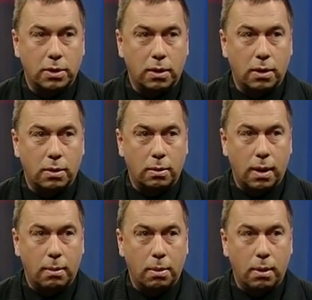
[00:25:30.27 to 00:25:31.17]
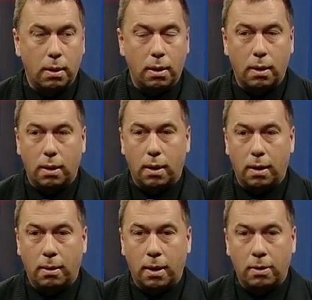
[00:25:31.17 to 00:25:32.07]
on the web.
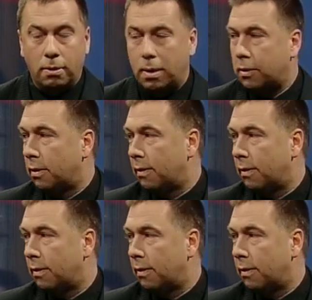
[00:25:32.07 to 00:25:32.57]
I know Metro